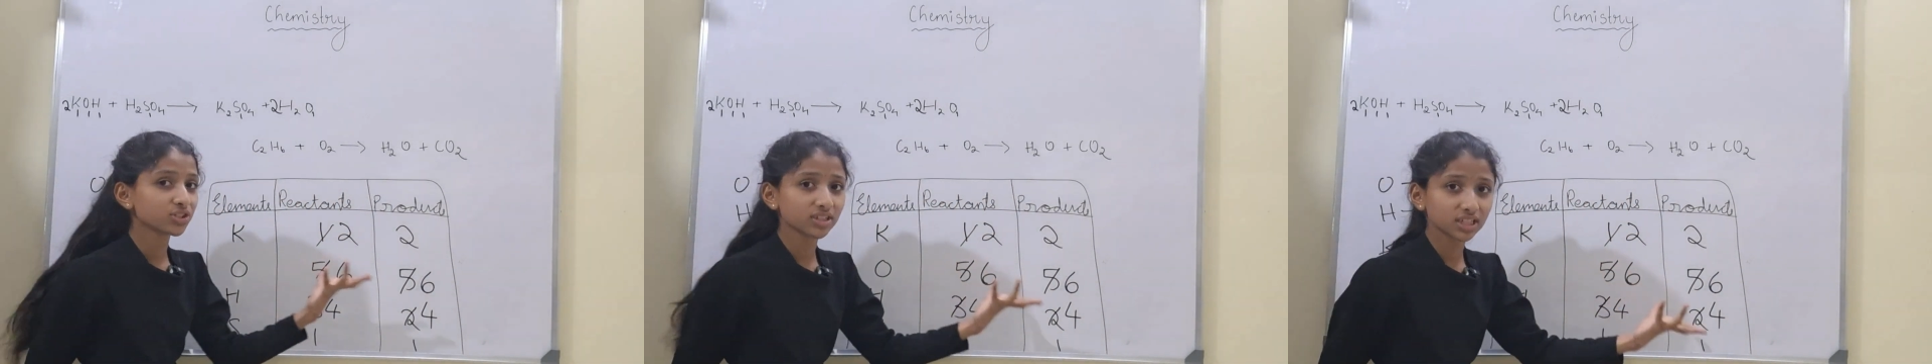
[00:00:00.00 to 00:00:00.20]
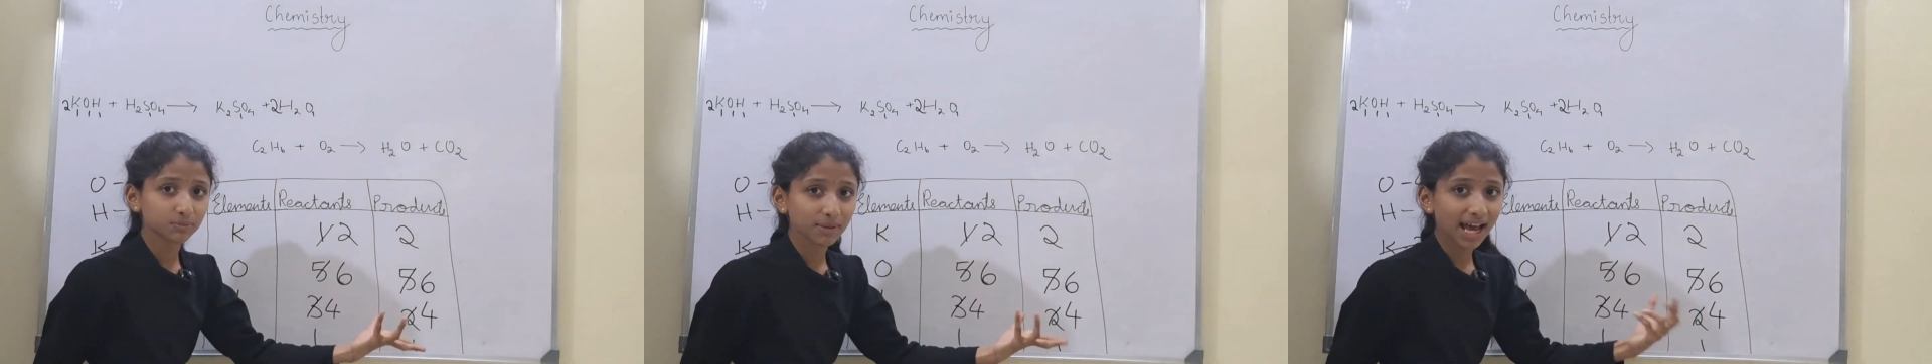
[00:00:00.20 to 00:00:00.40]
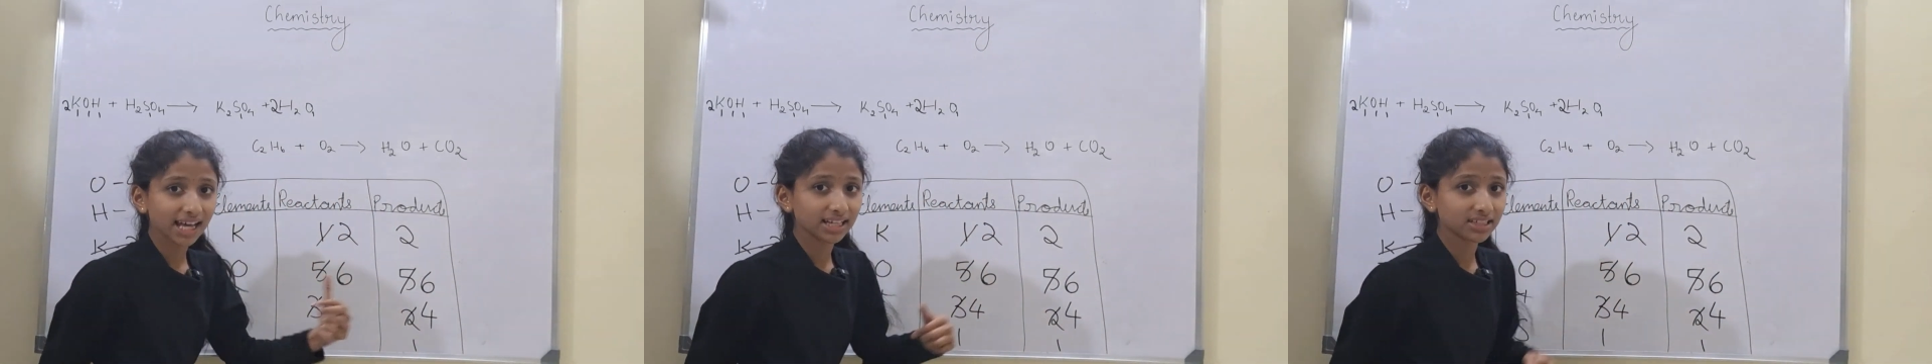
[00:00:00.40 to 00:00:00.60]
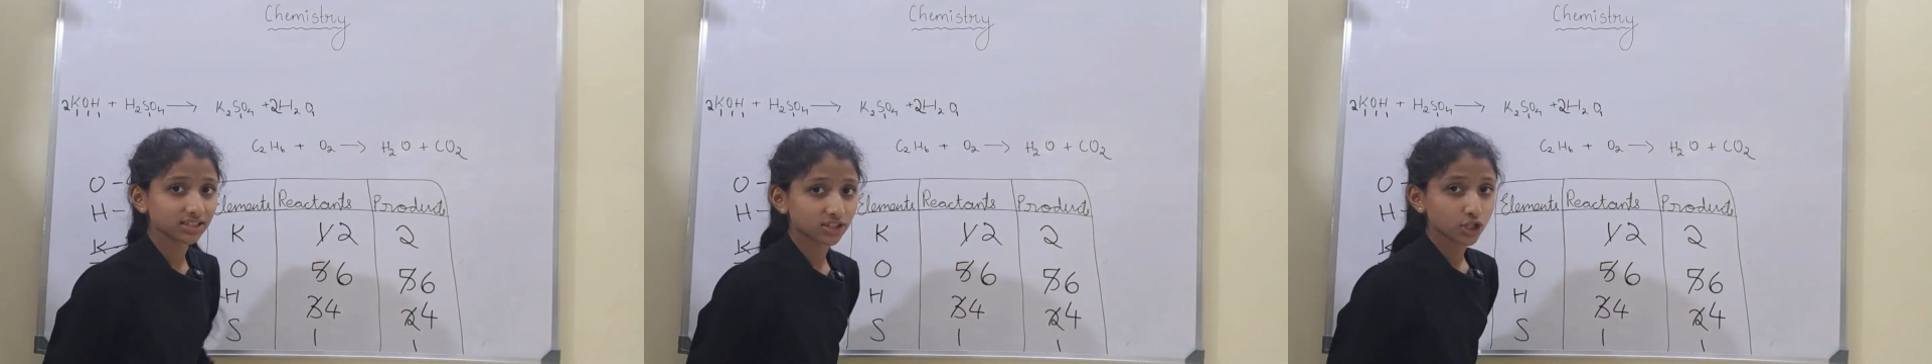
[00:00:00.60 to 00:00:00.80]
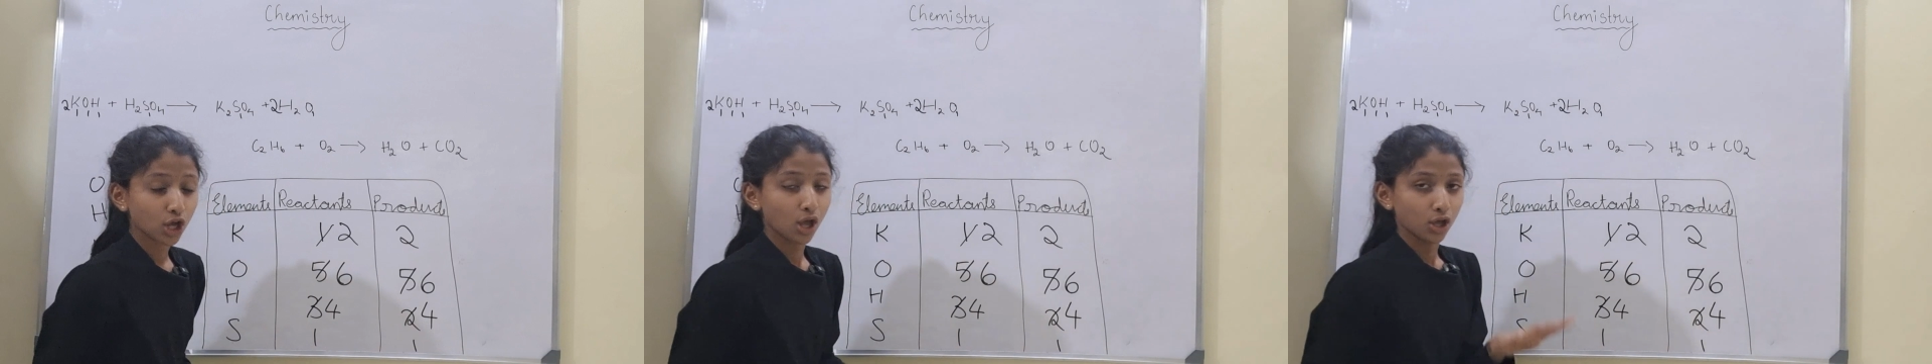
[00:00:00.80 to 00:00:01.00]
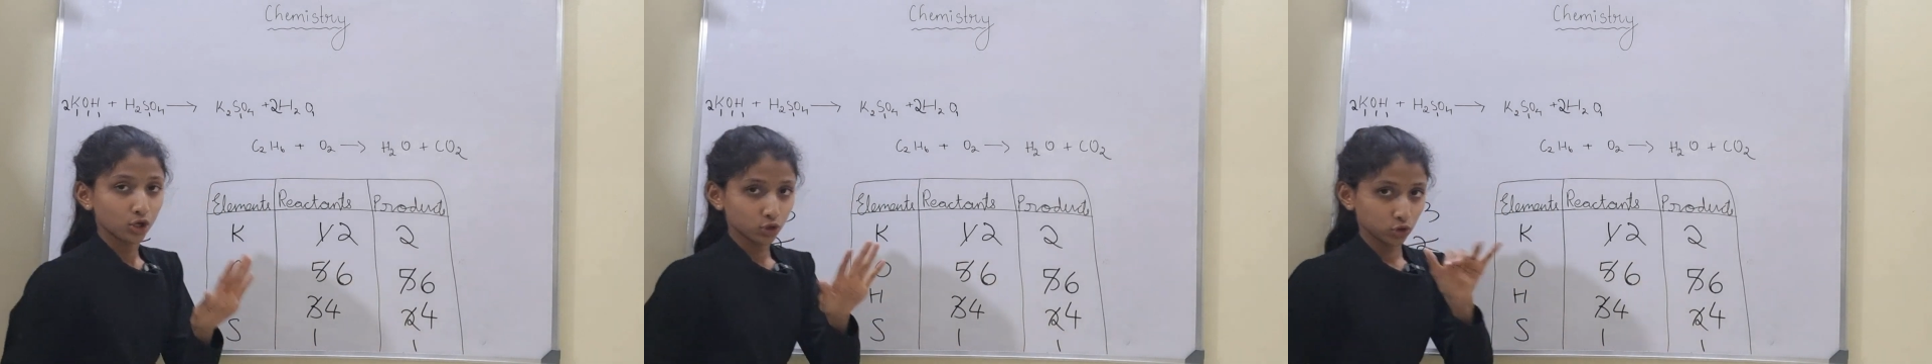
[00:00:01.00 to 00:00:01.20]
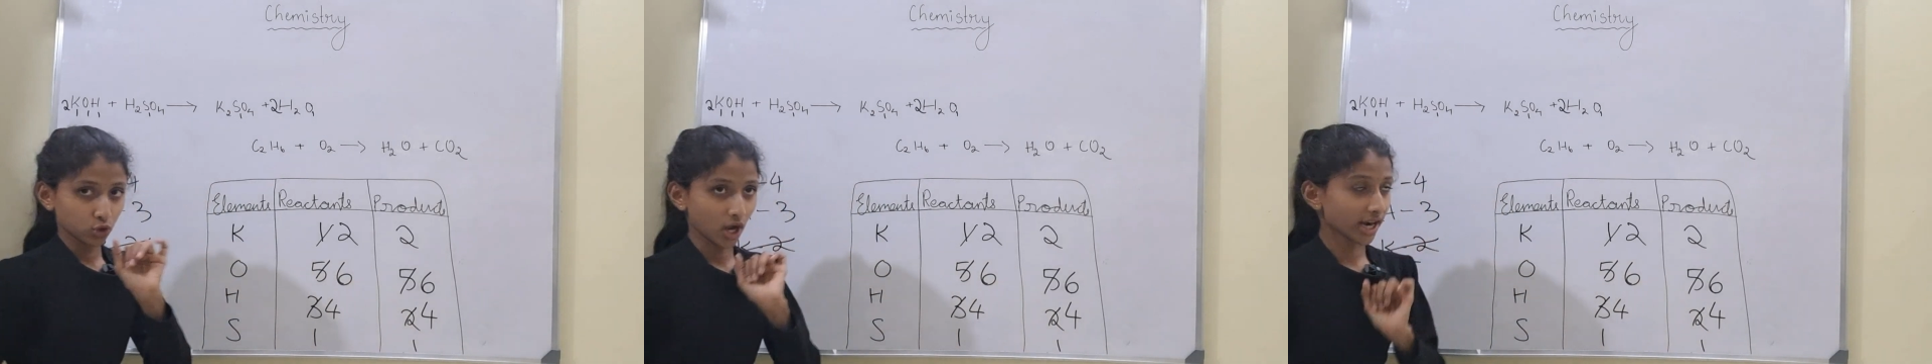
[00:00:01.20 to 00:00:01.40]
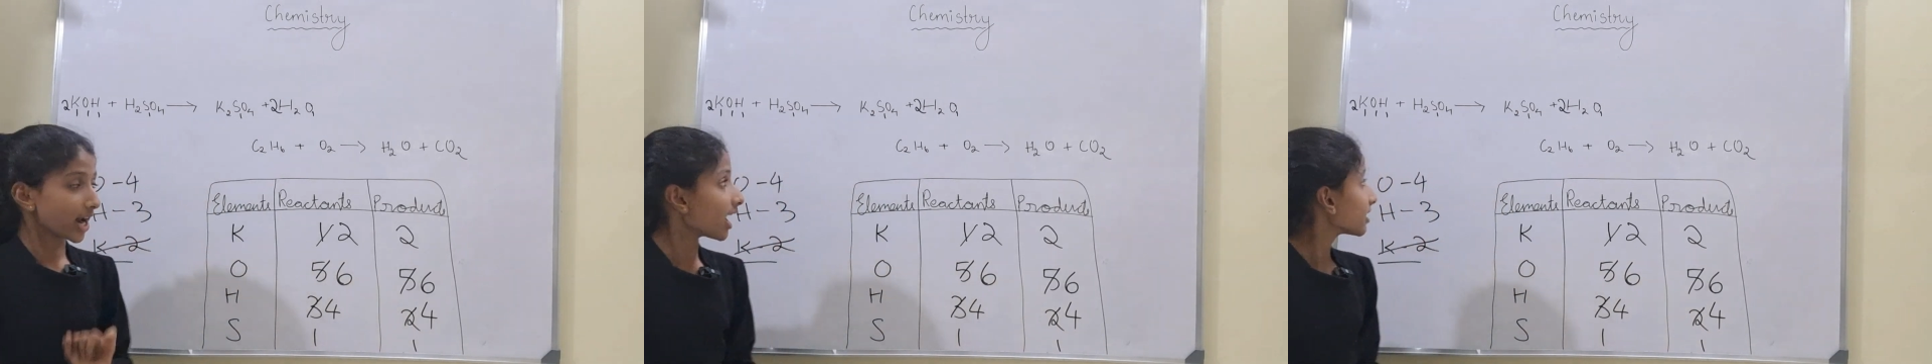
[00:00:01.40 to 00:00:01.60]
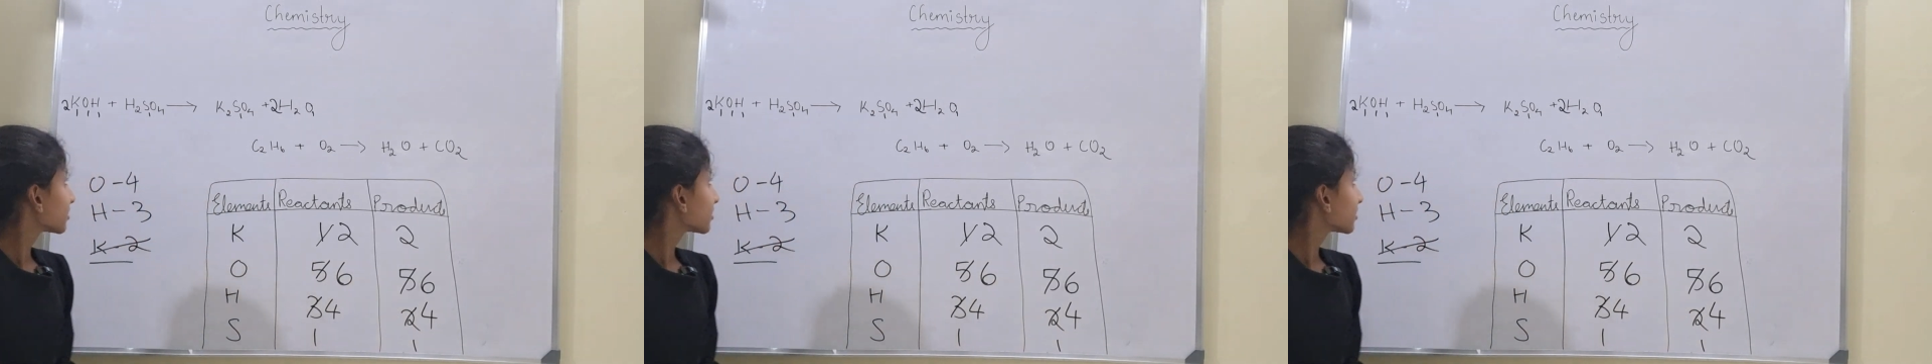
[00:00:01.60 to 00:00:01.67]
is balanced. So, our